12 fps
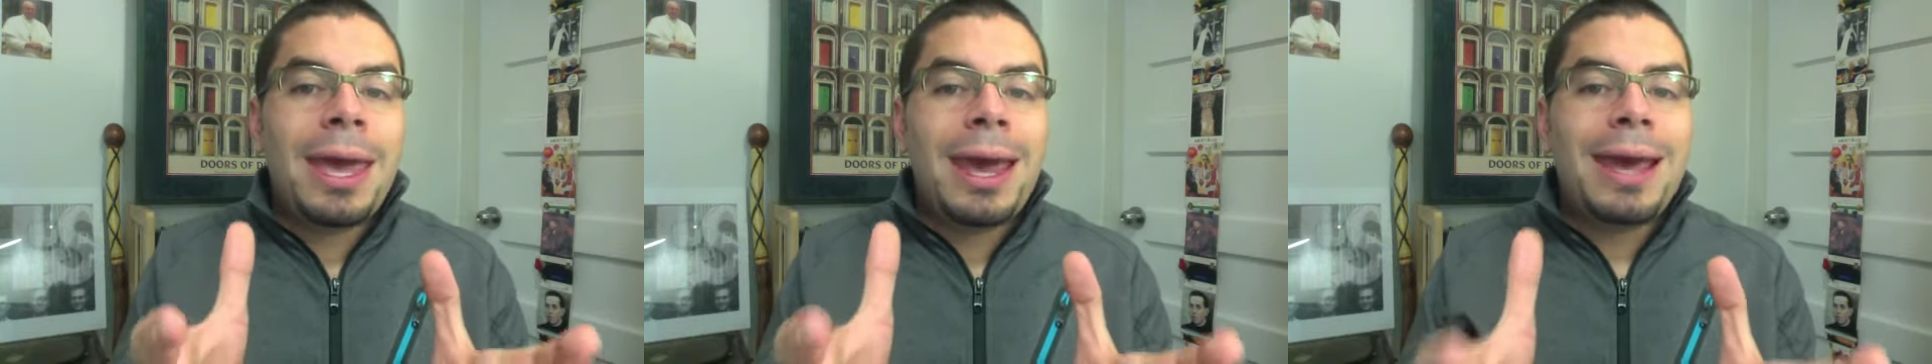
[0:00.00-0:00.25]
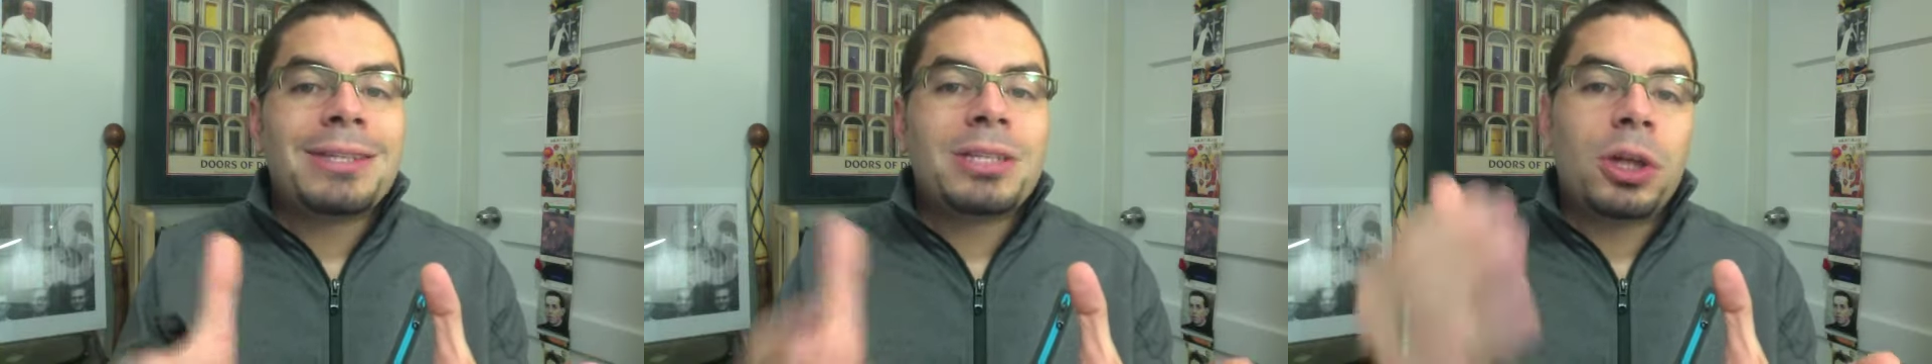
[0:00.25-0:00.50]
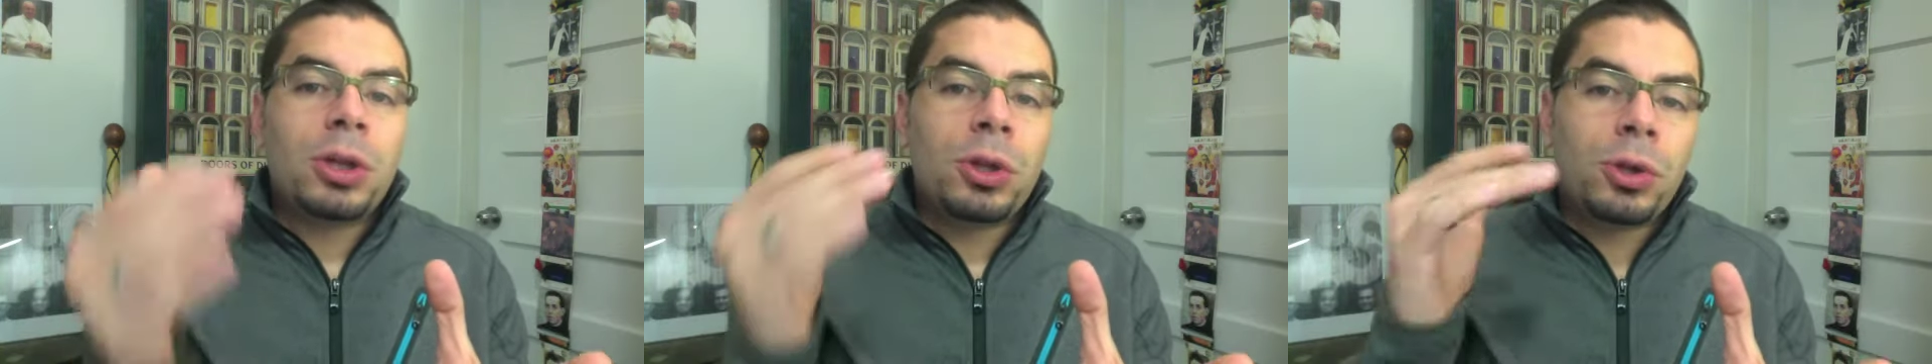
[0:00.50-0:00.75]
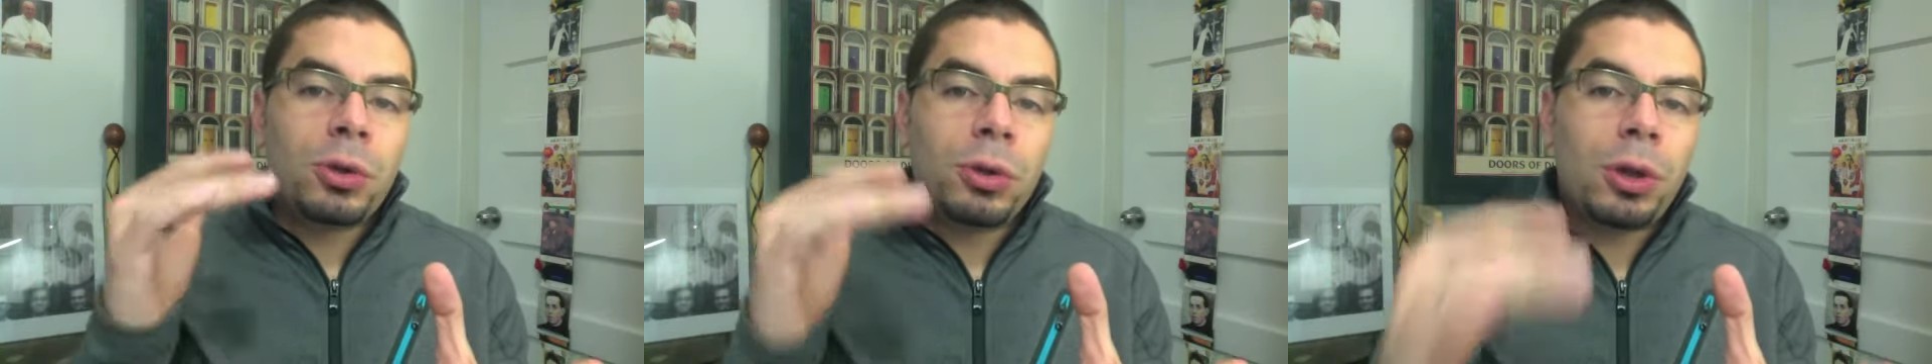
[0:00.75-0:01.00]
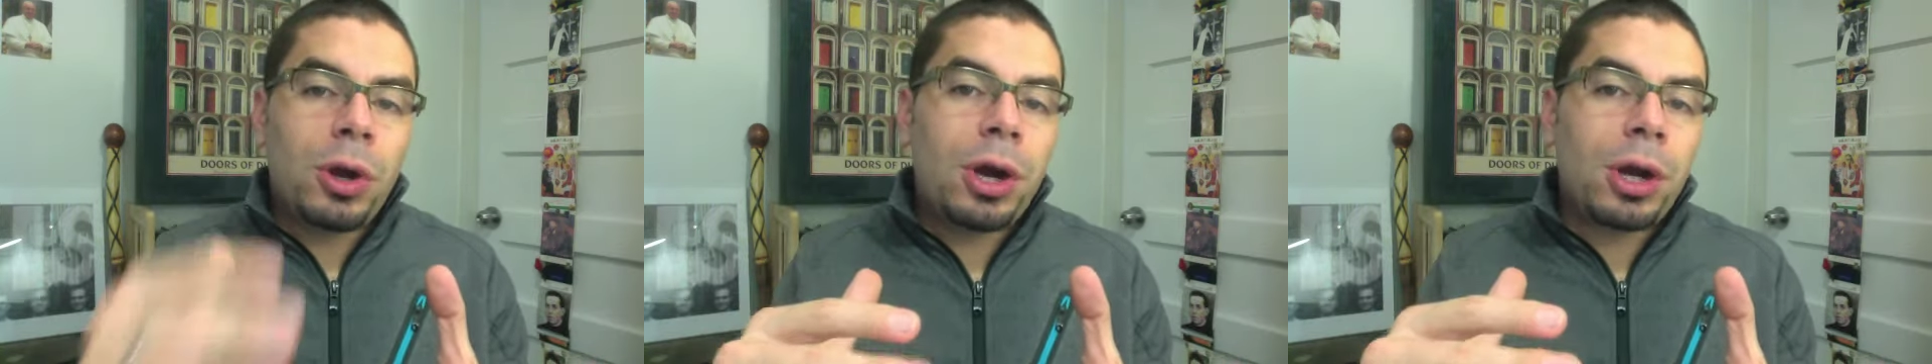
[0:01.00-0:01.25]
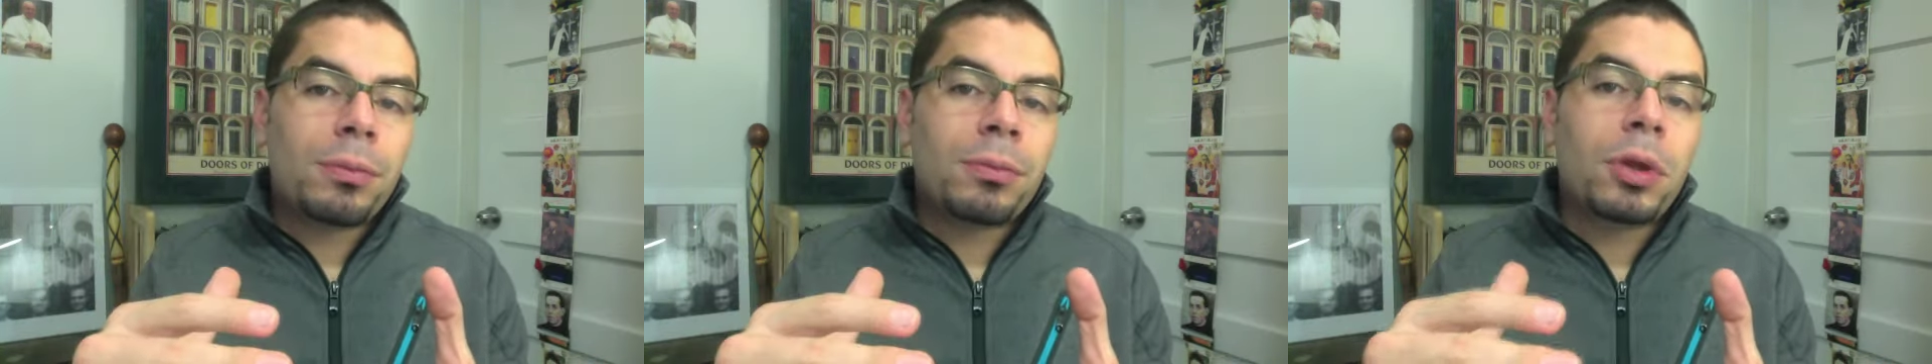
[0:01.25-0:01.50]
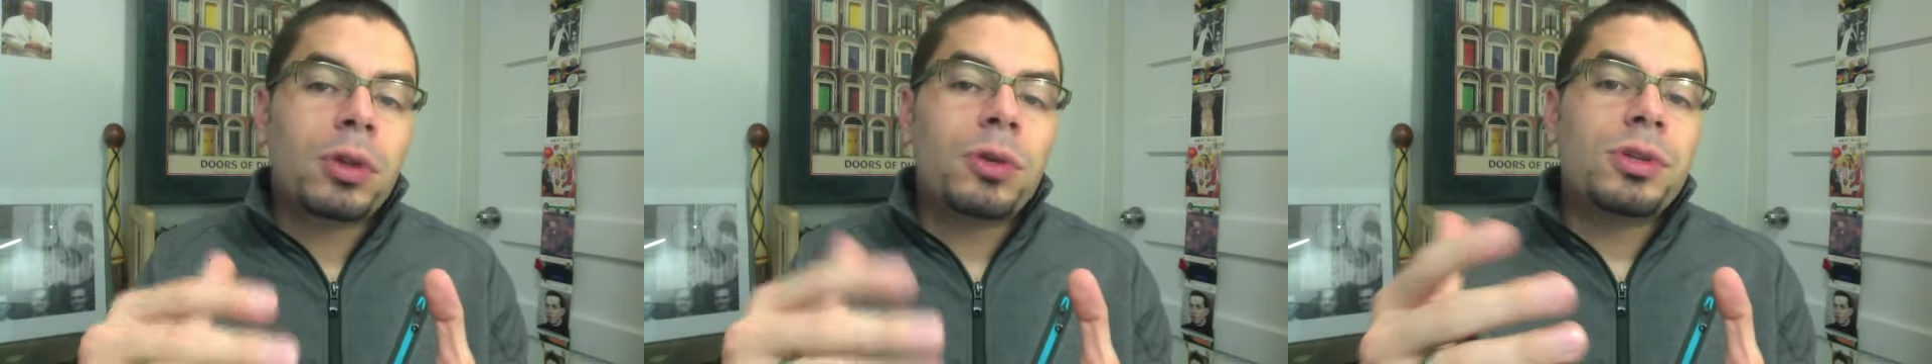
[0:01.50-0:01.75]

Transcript: is to learn, to